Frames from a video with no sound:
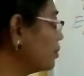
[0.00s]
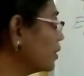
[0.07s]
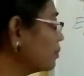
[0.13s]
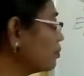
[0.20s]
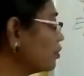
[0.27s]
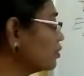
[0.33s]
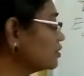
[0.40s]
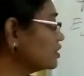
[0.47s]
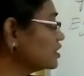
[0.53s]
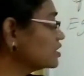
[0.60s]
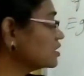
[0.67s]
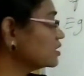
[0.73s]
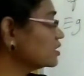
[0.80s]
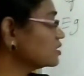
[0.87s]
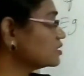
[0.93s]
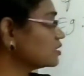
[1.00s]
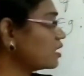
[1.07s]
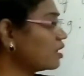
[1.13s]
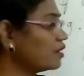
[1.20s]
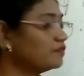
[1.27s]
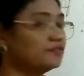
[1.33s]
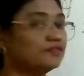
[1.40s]
prepositions
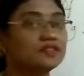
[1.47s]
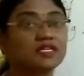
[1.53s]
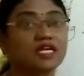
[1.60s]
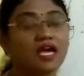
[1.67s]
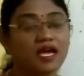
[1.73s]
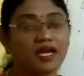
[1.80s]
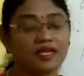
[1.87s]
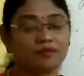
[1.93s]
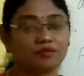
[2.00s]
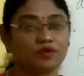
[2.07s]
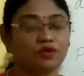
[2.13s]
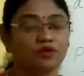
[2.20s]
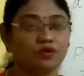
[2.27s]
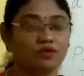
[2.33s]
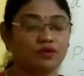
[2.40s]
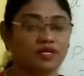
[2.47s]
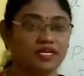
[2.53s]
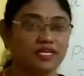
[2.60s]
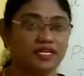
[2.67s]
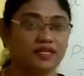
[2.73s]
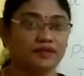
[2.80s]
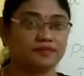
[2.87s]
of time
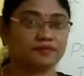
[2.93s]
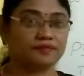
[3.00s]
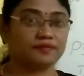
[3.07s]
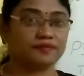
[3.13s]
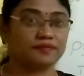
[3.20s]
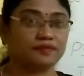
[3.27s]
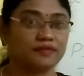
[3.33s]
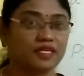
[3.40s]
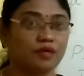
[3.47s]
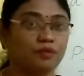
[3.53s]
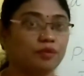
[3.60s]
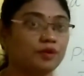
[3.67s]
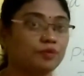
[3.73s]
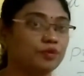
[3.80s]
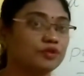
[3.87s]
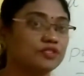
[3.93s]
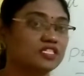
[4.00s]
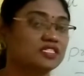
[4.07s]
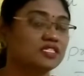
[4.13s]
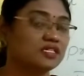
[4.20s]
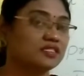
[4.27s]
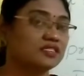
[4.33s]
only.
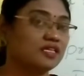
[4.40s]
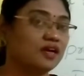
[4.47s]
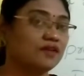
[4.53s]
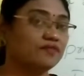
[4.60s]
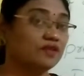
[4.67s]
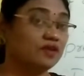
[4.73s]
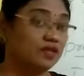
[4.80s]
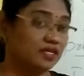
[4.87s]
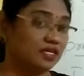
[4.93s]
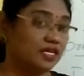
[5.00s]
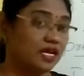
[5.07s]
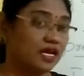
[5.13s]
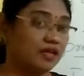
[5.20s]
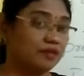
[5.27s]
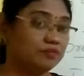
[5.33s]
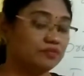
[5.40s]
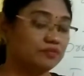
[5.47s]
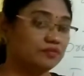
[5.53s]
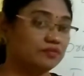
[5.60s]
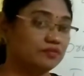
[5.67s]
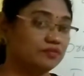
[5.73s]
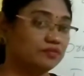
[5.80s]
Prepositions of time.
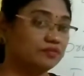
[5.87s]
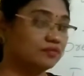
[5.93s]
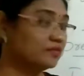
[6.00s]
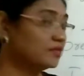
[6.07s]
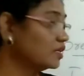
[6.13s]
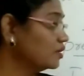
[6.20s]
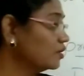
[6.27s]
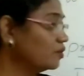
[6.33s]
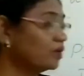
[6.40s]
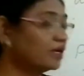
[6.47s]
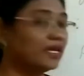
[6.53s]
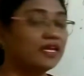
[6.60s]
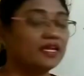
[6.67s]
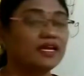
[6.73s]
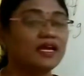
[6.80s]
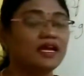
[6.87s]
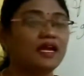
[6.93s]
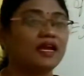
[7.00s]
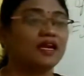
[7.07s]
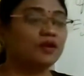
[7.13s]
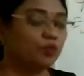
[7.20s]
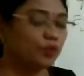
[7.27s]
Okay,
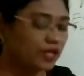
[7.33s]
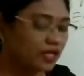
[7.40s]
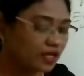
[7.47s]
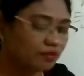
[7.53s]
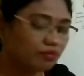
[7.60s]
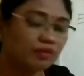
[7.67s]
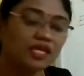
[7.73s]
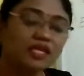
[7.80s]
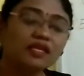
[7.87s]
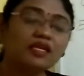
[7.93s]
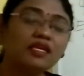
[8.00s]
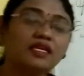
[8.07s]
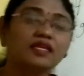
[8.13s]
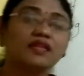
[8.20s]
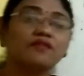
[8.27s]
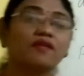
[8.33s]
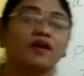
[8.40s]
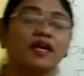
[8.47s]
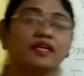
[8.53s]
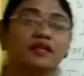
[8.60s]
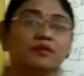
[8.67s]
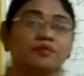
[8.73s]
and we can mainly
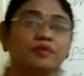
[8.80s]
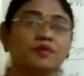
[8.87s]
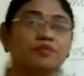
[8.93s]
divide